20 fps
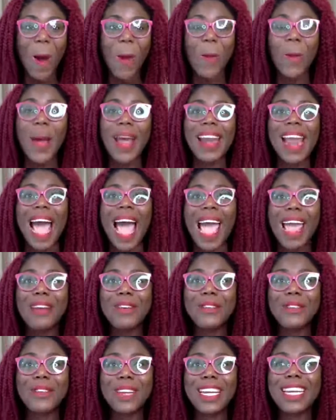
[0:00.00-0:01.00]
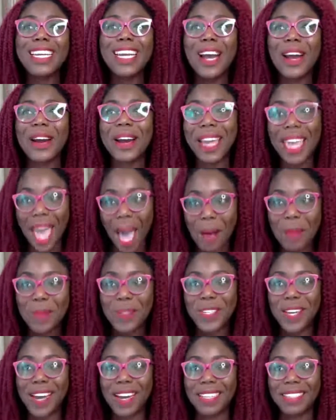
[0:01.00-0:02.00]
When I read her
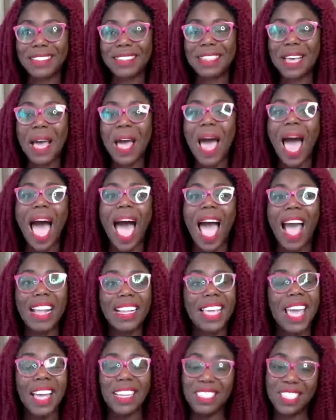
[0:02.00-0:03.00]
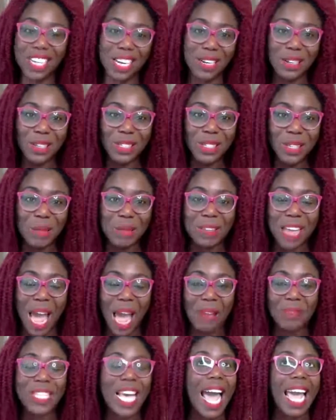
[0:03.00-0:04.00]
captions, I get jealous sometimes.